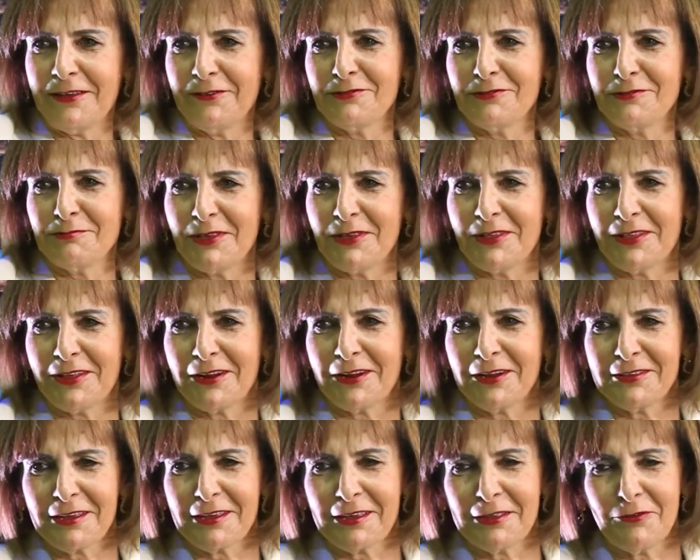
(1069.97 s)
and gives me
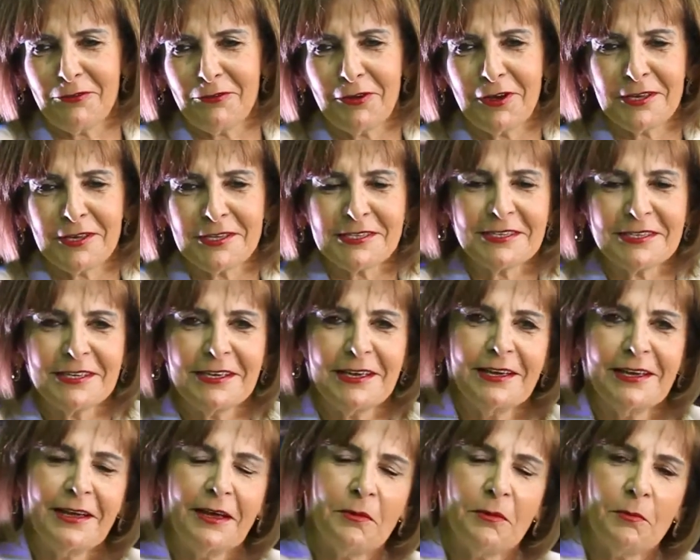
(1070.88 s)
the right
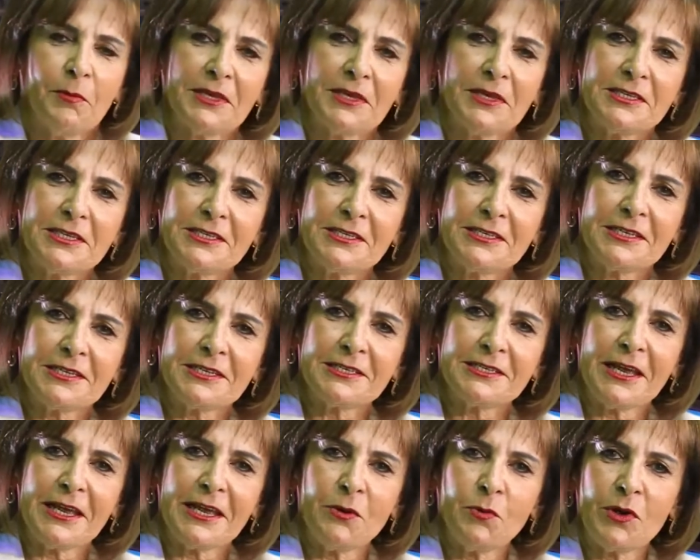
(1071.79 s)
advice. My
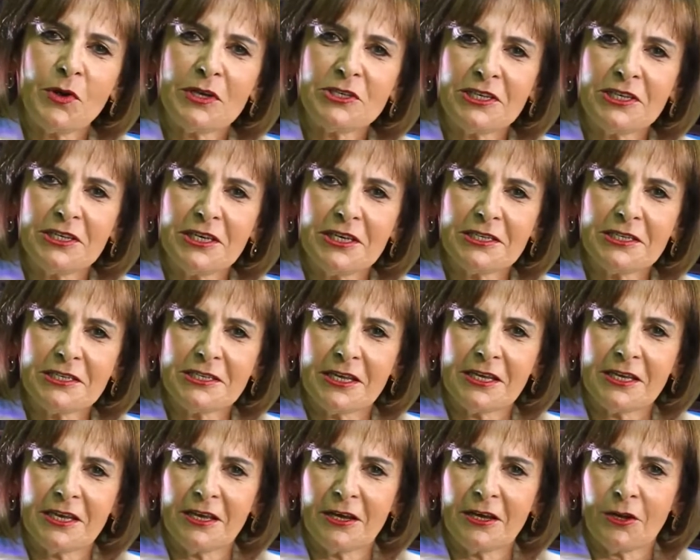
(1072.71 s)
sister Salwa, she
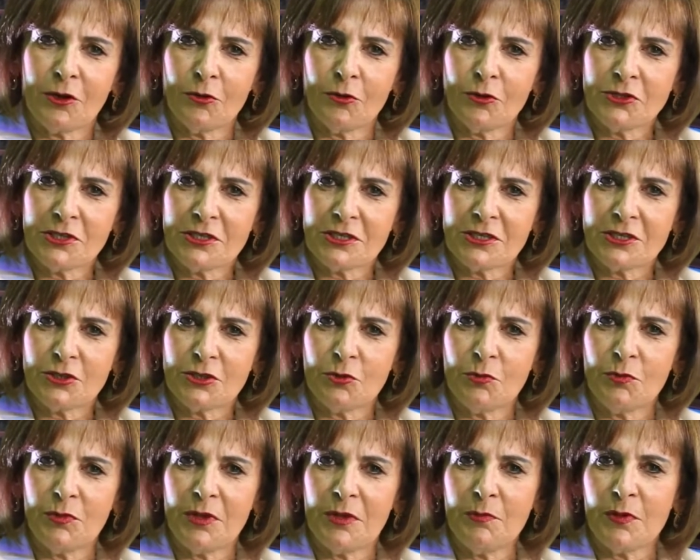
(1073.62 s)
is the
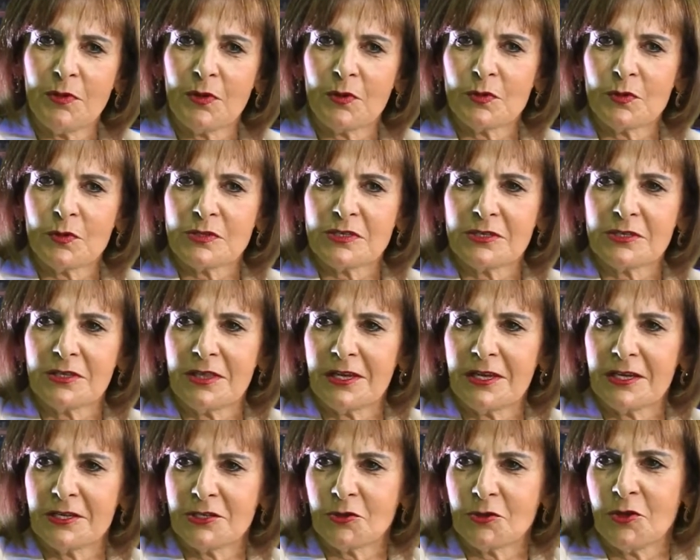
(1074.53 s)
closest to me
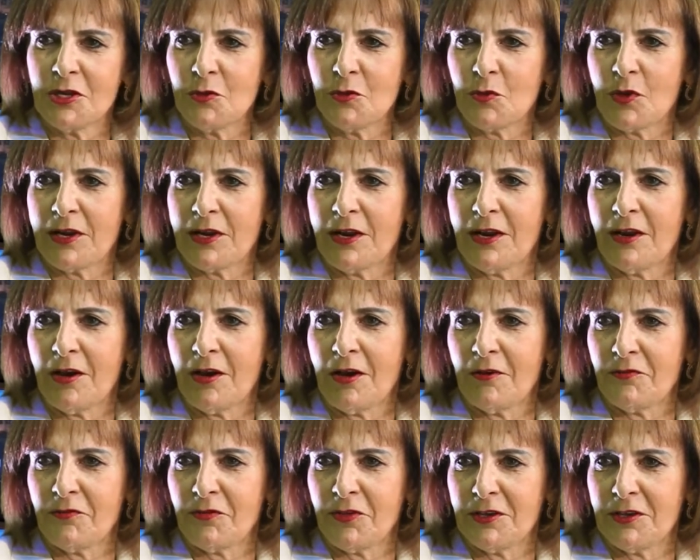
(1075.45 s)
because there is only
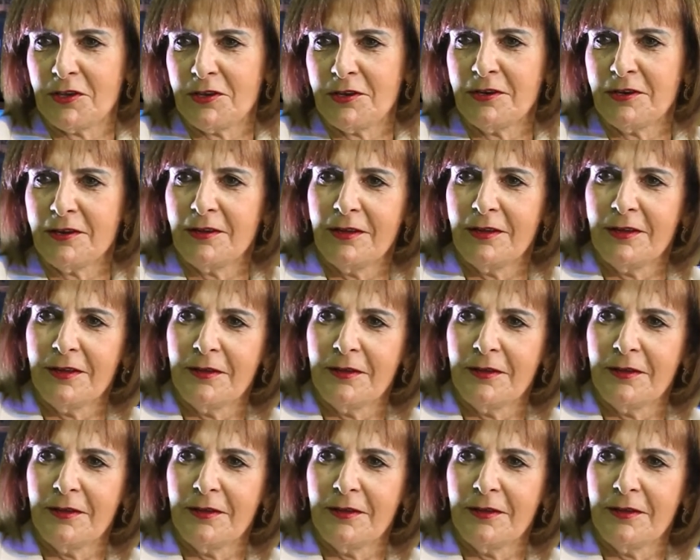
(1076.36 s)
1.5 year